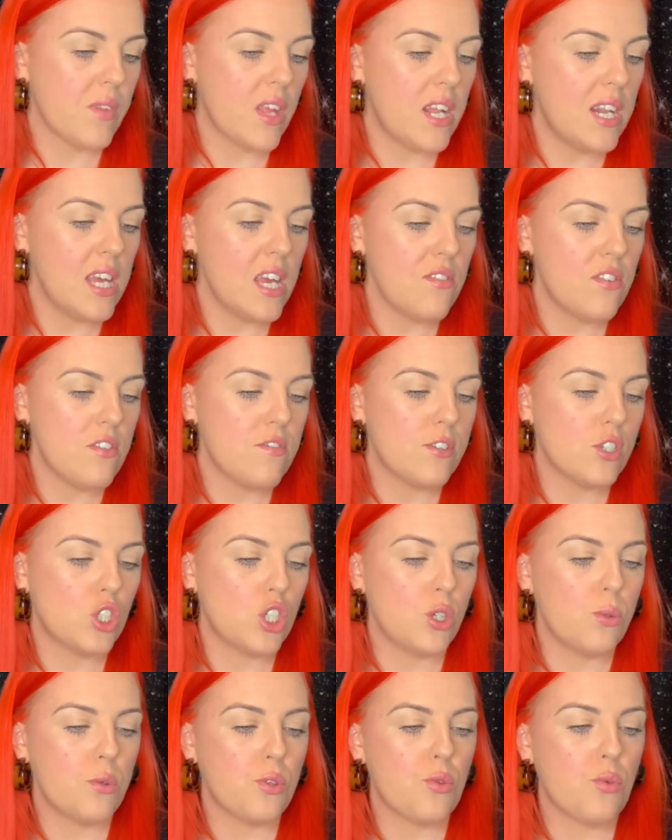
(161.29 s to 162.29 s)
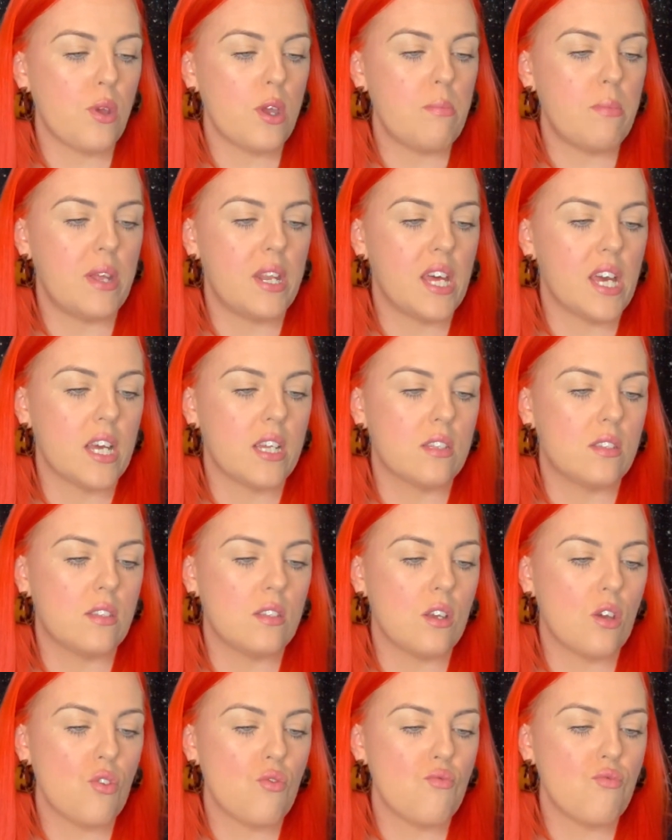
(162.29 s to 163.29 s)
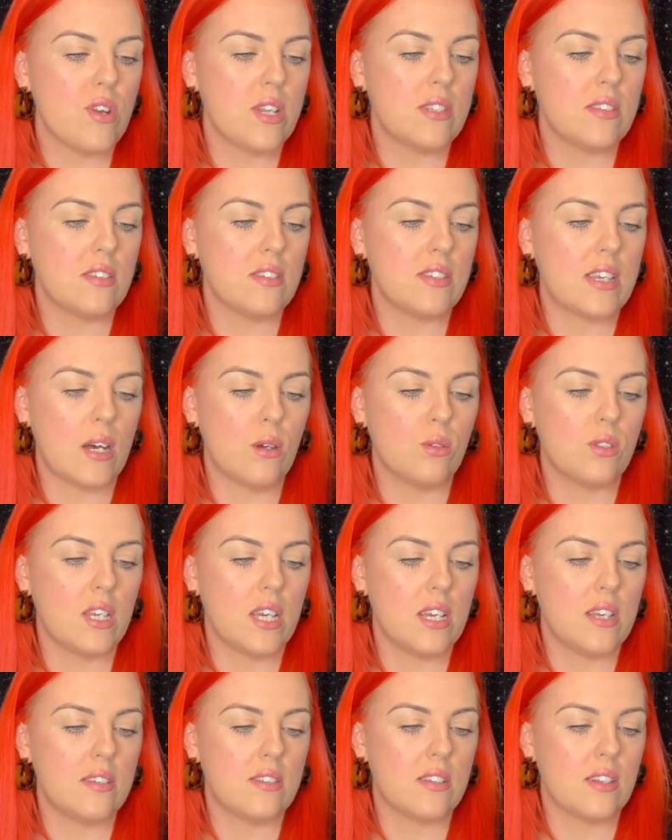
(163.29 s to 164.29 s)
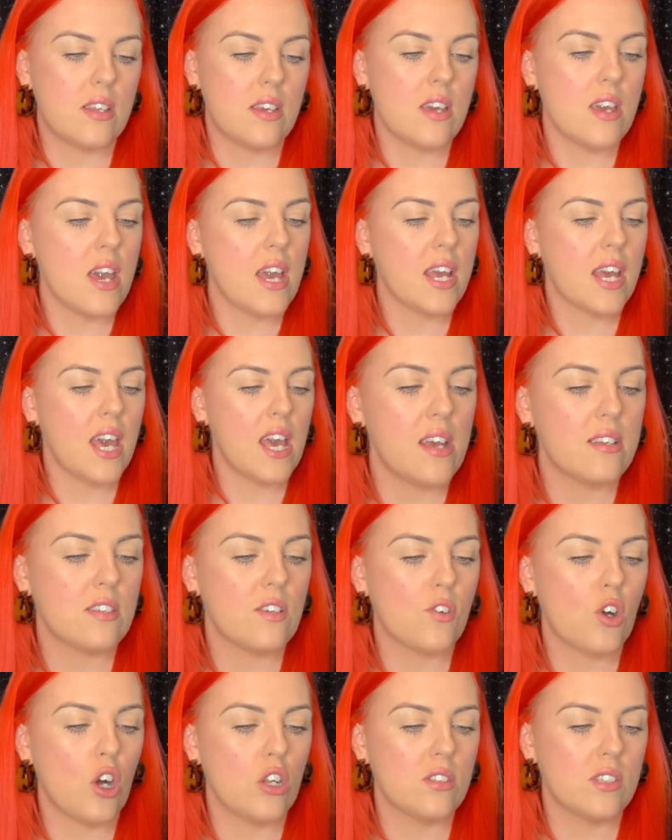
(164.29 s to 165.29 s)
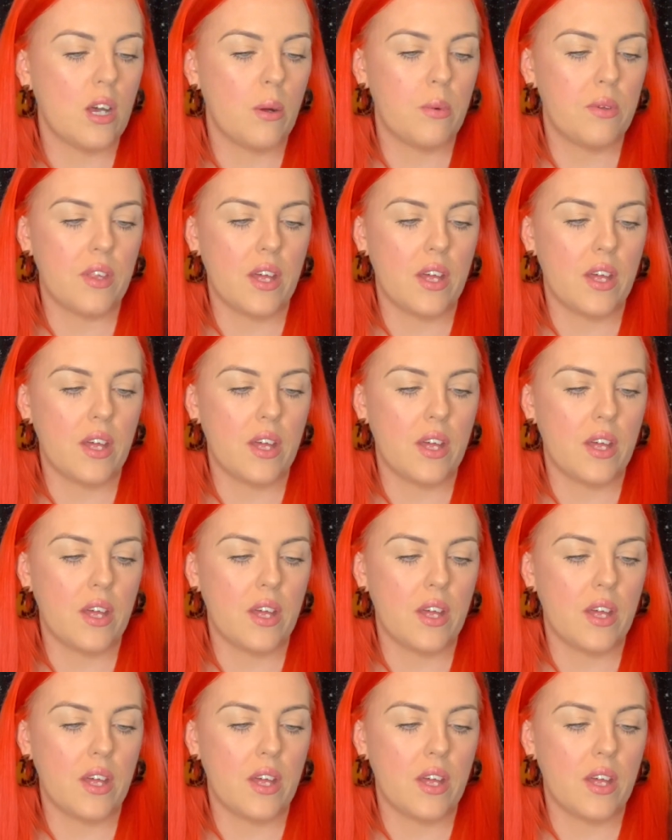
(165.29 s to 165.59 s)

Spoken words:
Leave in for 2 to 3 minutes. Rinses out easily in case of contact with